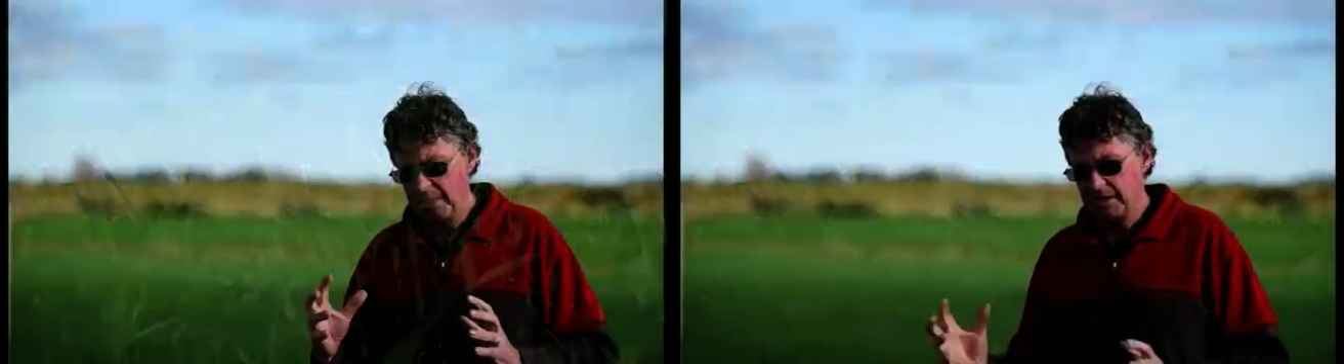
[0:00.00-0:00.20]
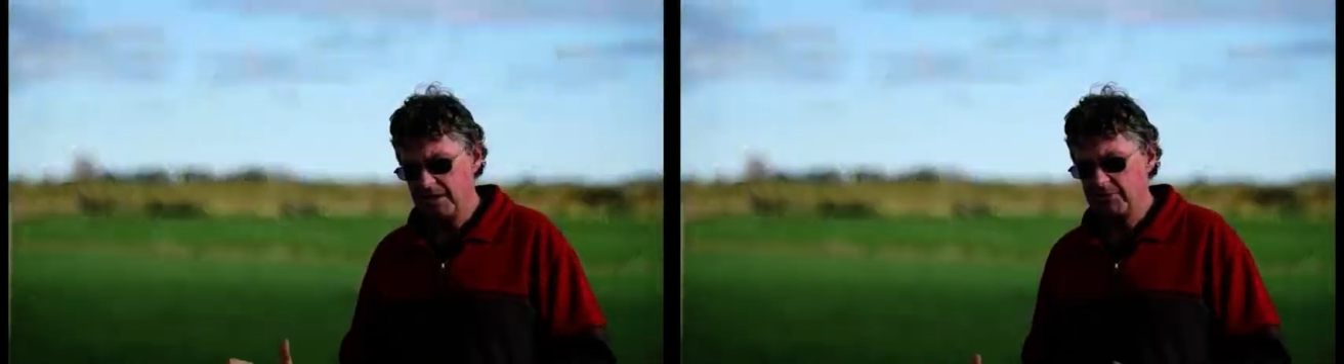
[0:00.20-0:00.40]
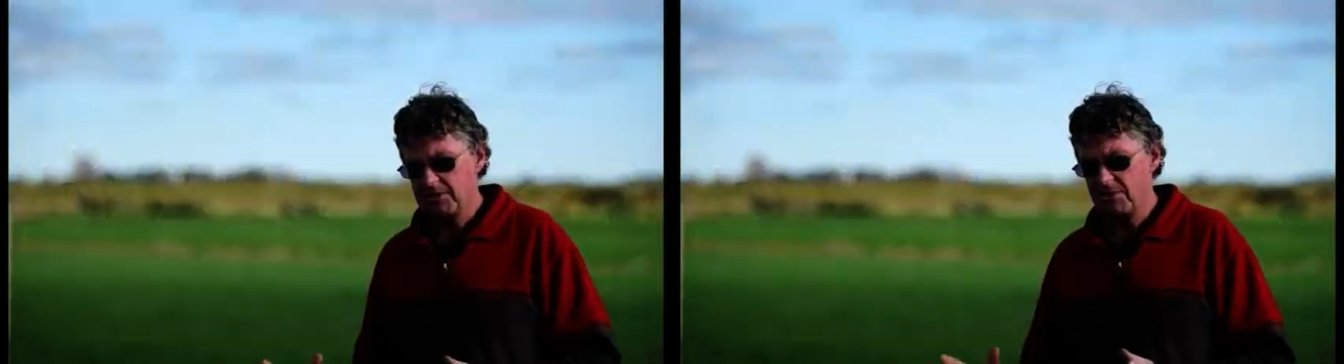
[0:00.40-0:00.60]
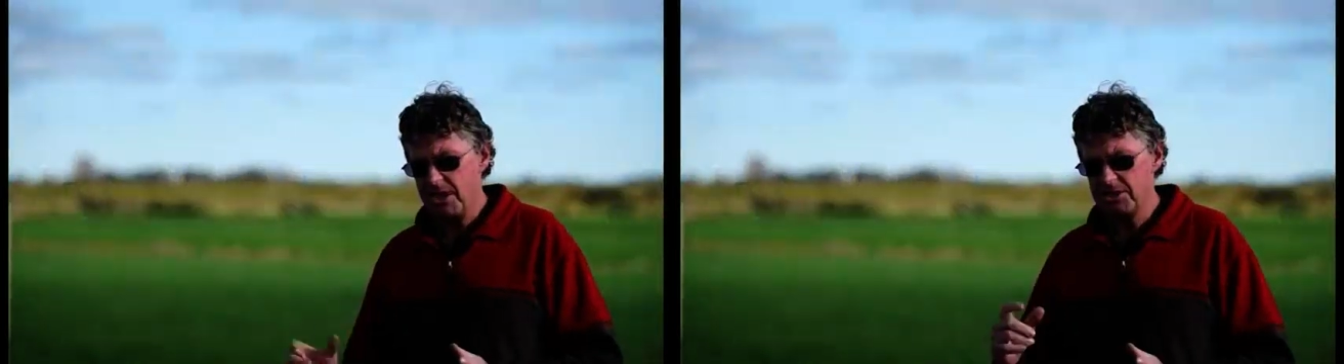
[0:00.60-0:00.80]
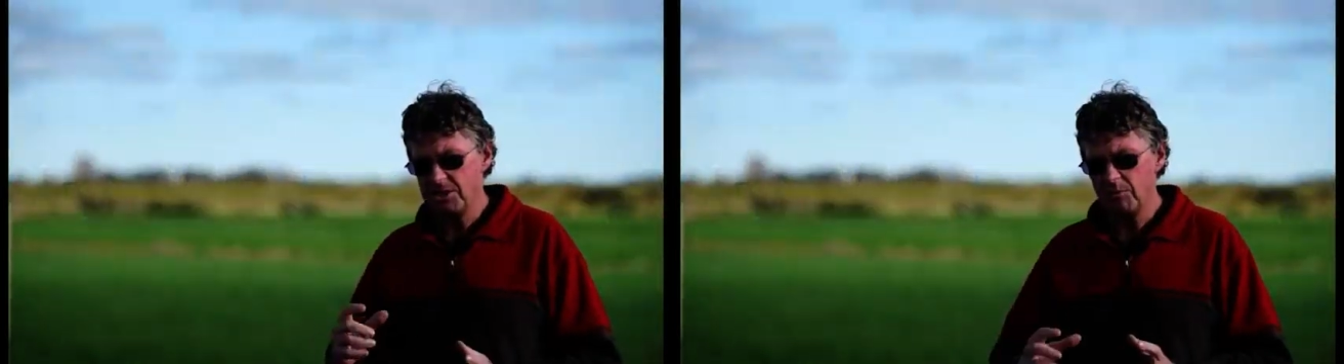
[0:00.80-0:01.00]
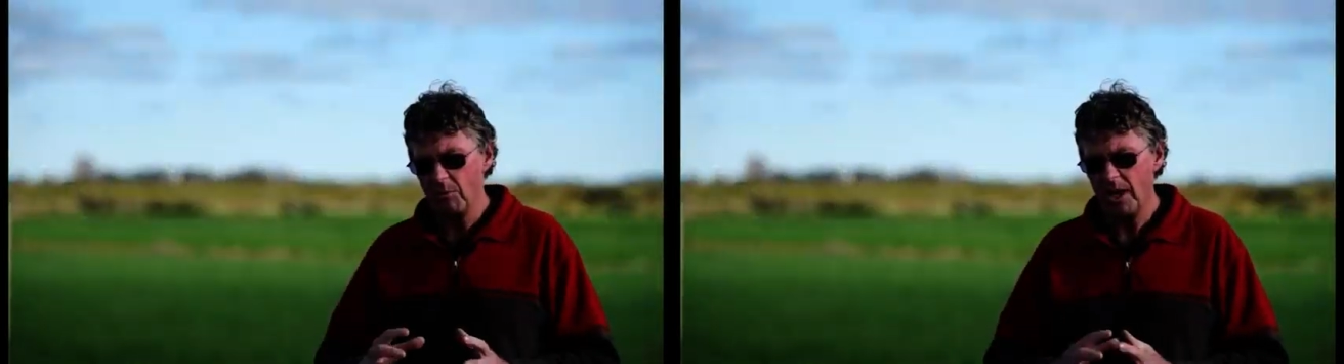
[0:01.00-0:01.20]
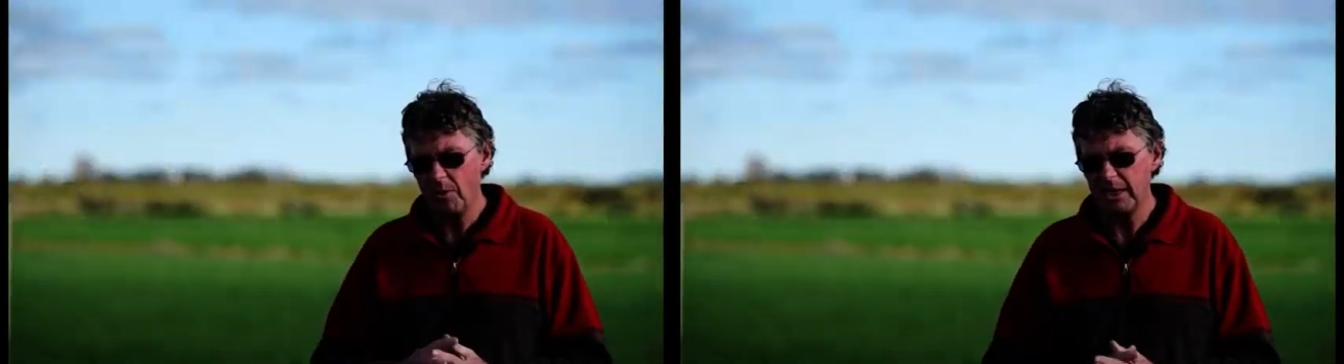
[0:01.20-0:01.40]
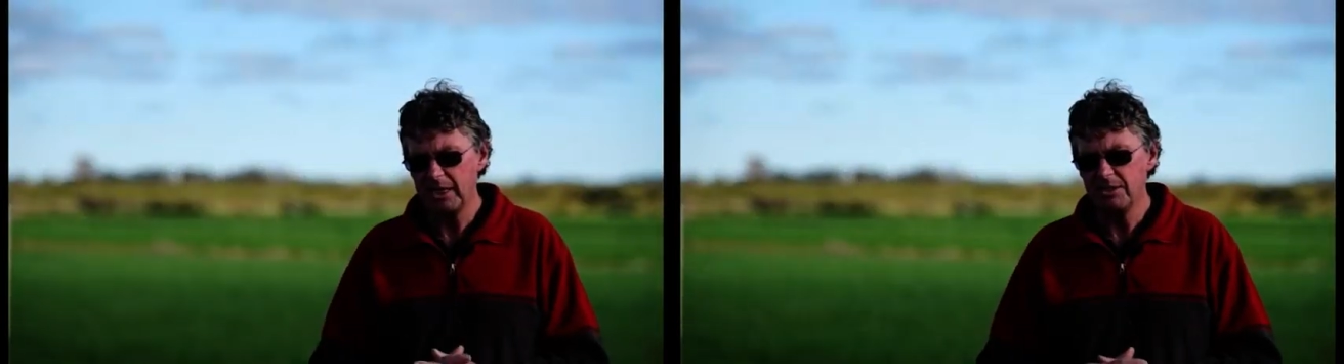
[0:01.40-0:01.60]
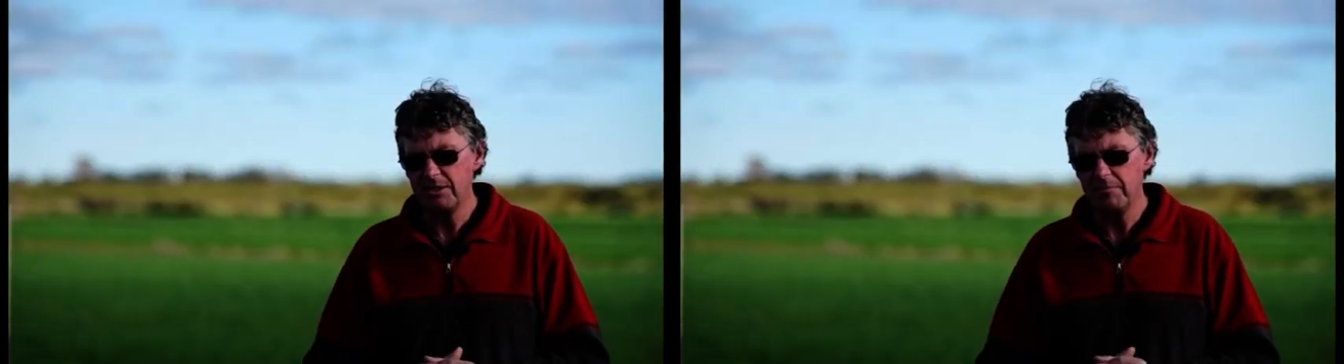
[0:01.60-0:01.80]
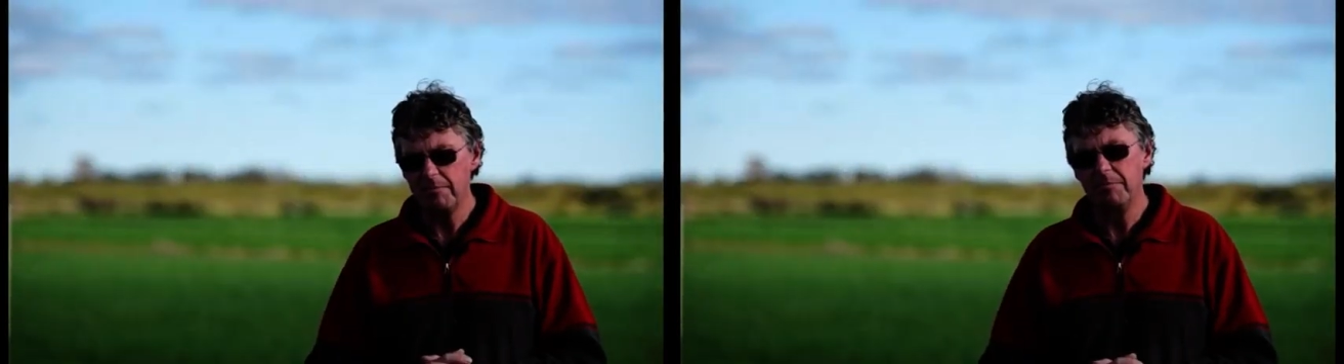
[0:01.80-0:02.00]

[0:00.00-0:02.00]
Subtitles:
in a demonstration where we can